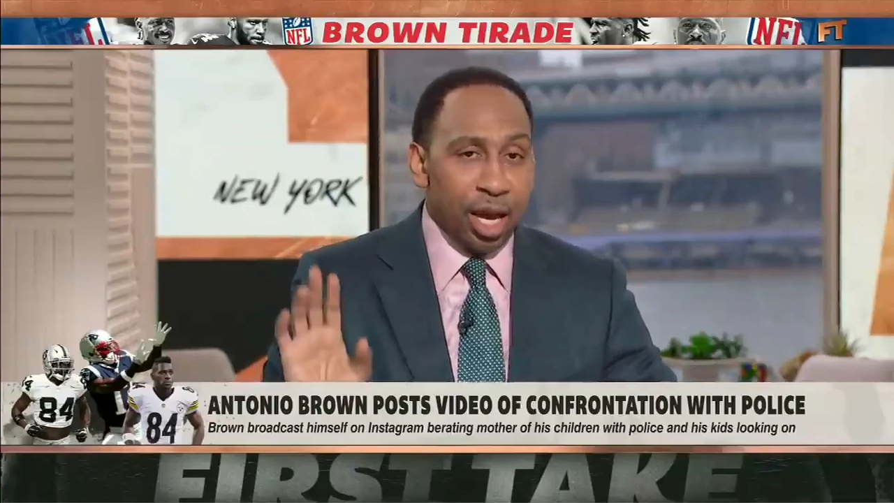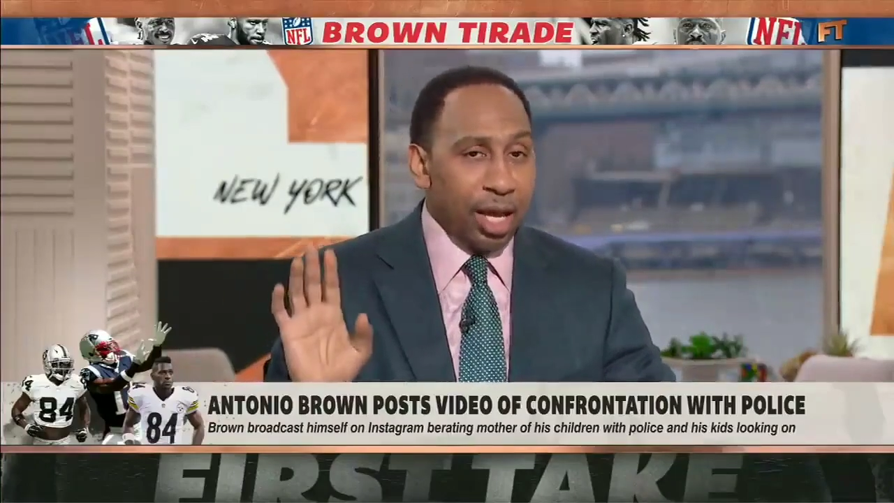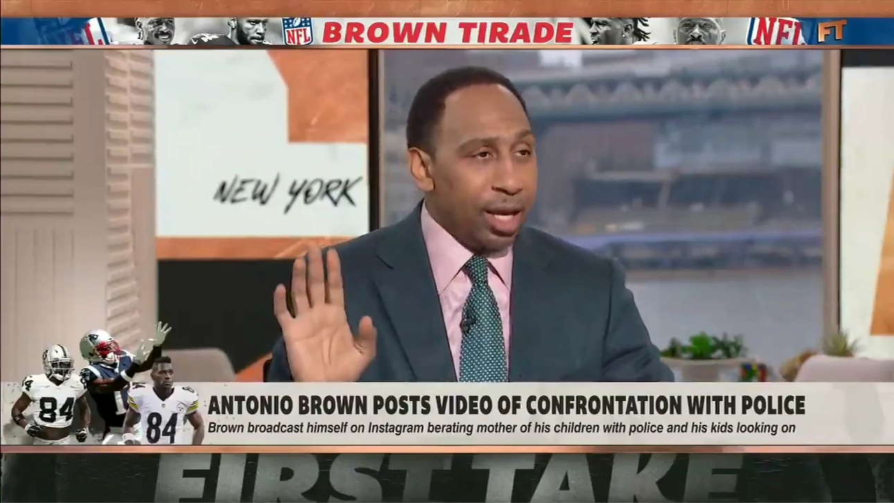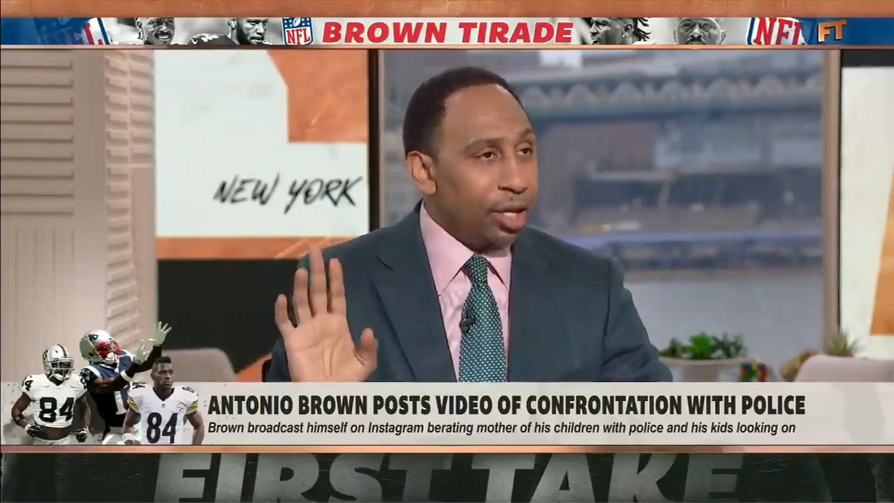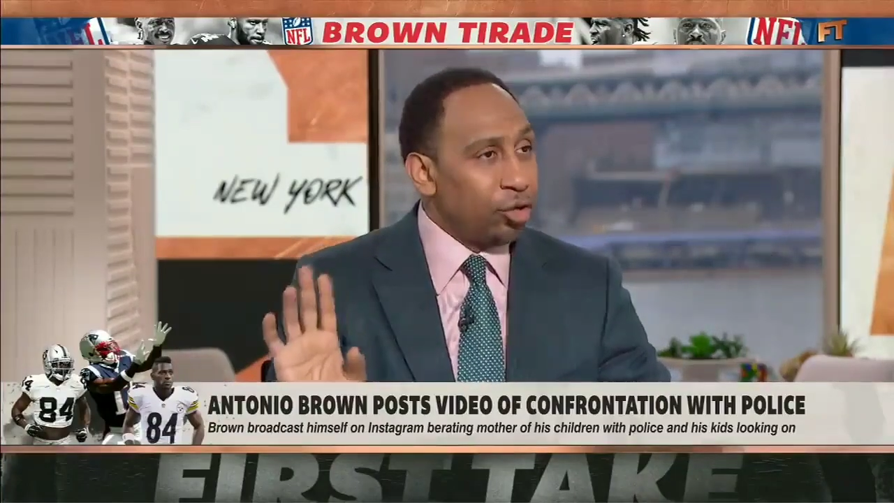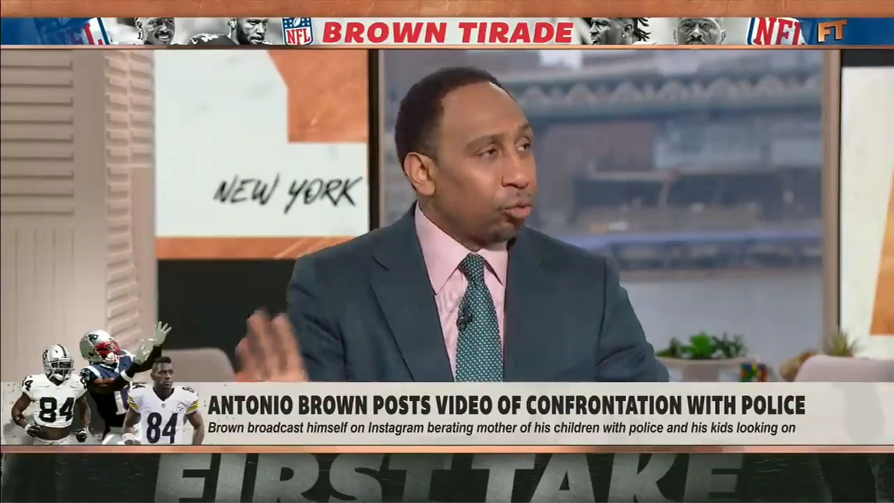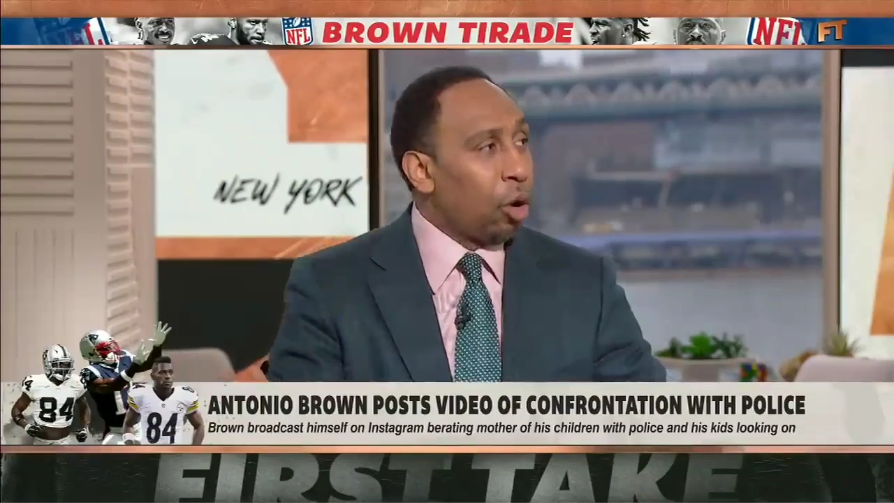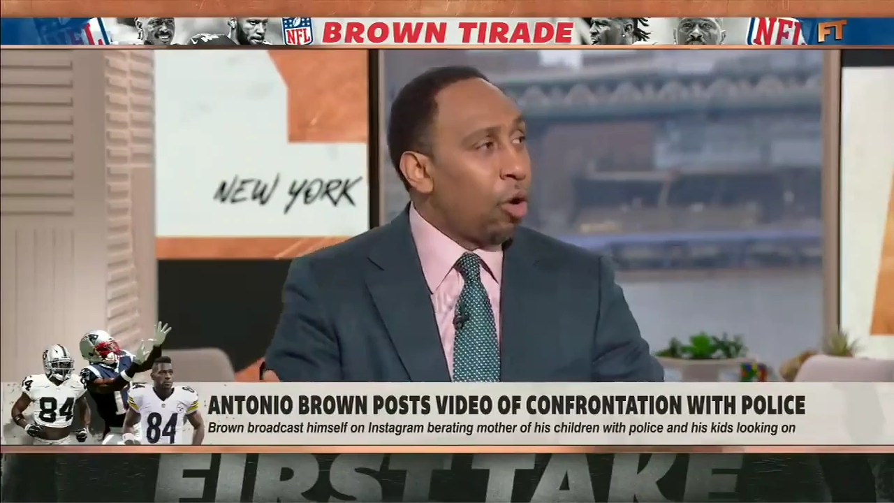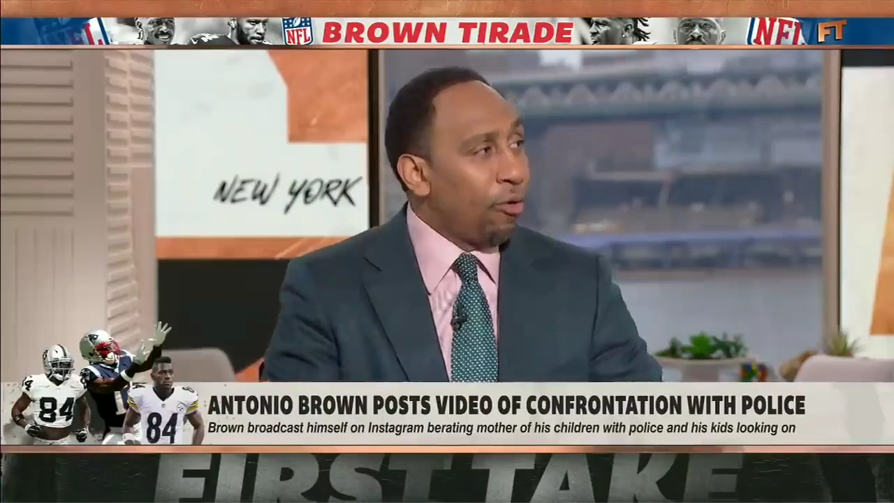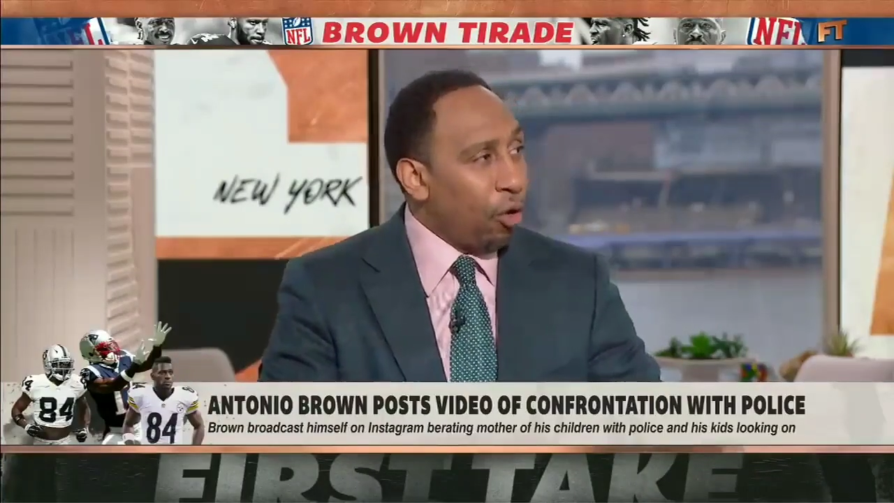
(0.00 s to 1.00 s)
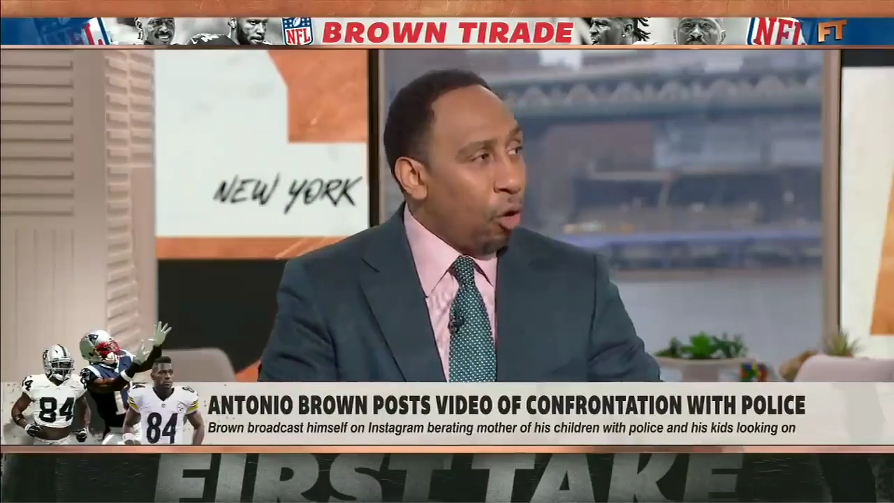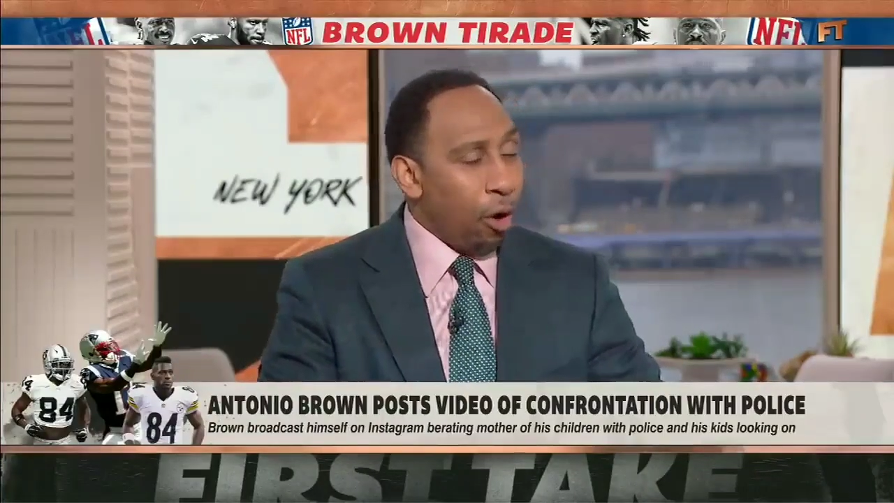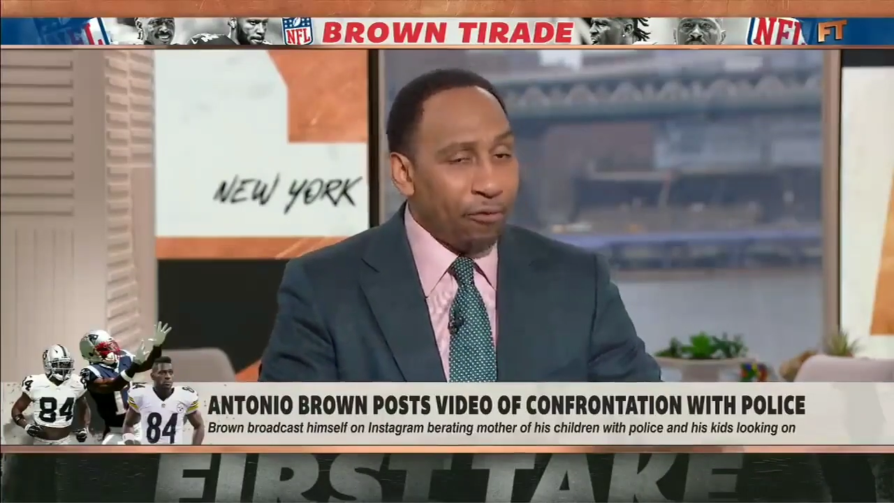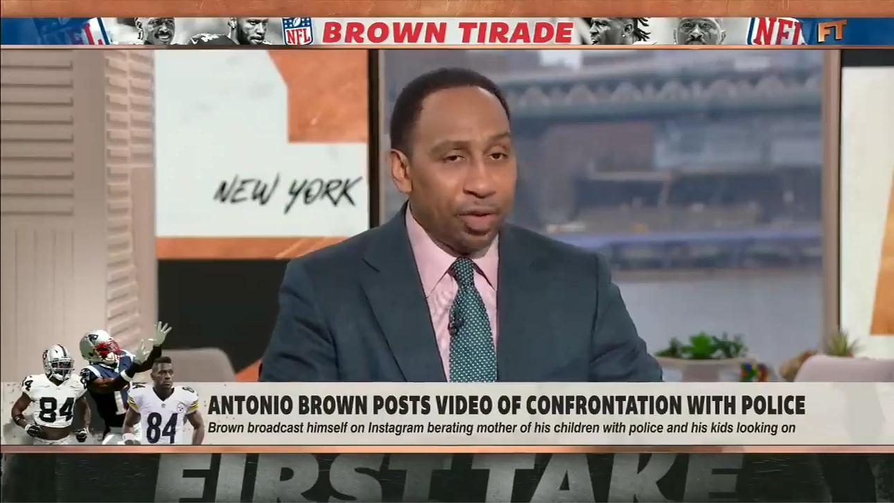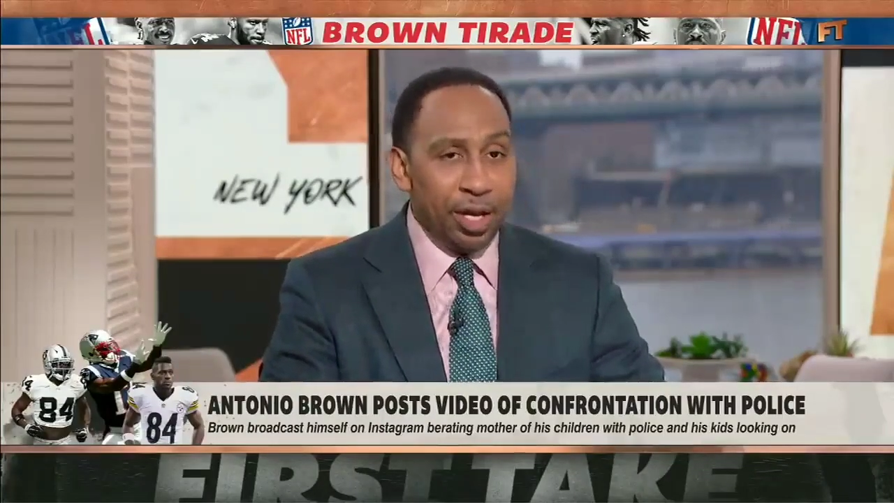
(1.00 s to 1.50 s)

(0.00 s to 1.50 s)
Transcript: and they drove off.